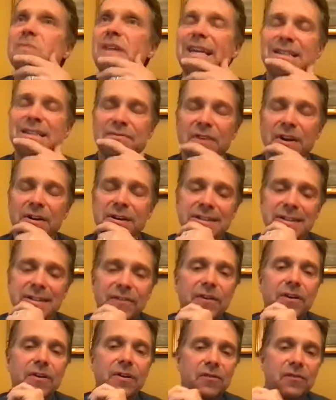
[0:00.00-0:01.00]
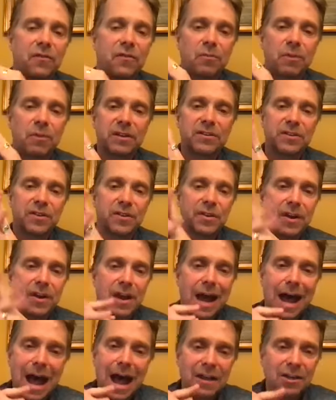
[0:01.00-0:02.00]
it's very difficult for me to
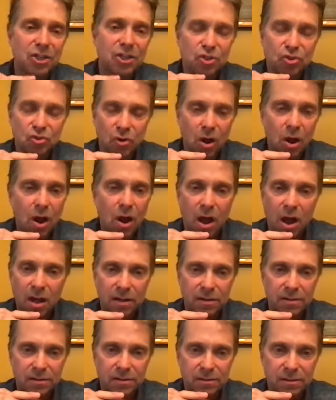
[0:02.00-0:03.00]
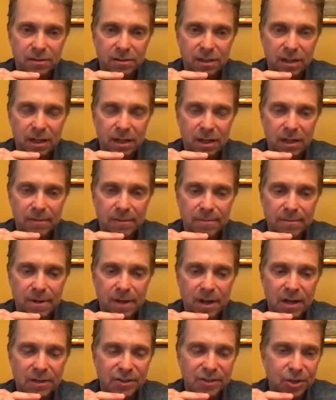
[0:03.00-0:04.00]
not draw
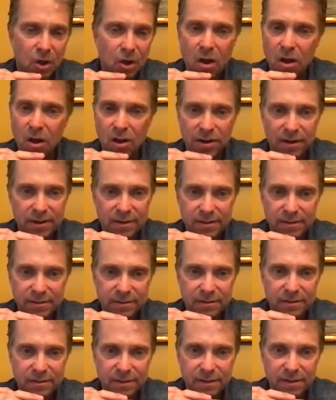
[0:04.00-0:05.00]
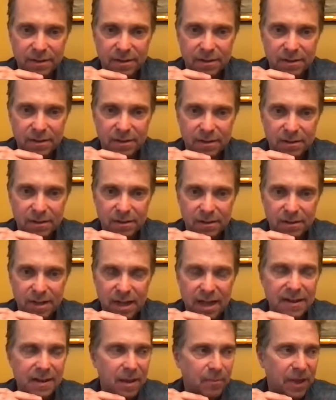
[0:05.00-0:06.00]
a dog.
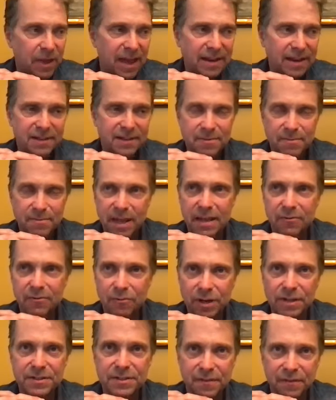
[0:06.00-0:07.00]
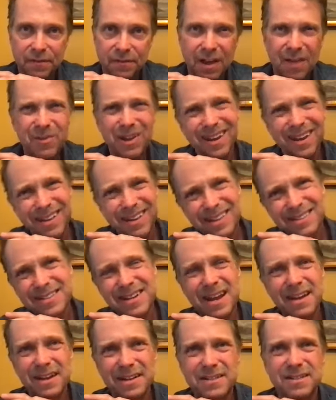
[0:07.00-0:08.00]
And Penny's the main reason for that. I mean, that's
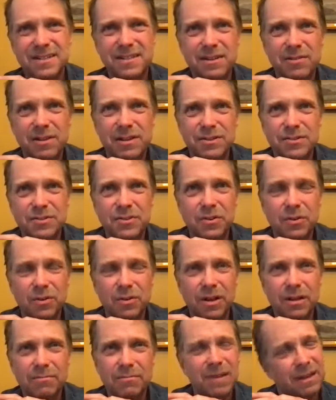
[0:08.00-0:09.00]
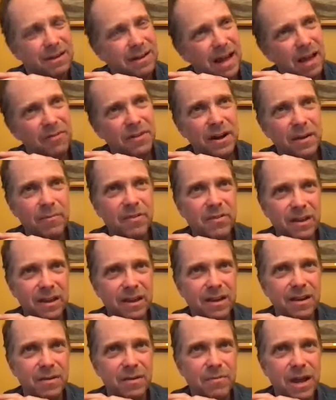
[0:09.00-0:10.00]
not necessarily true. Now that I'm
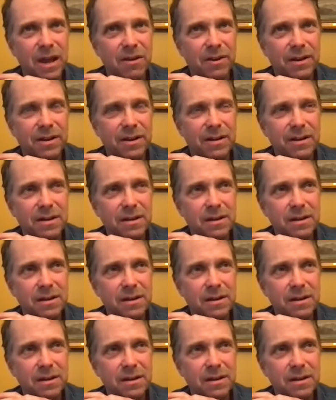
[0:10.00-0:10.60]
thinking about it,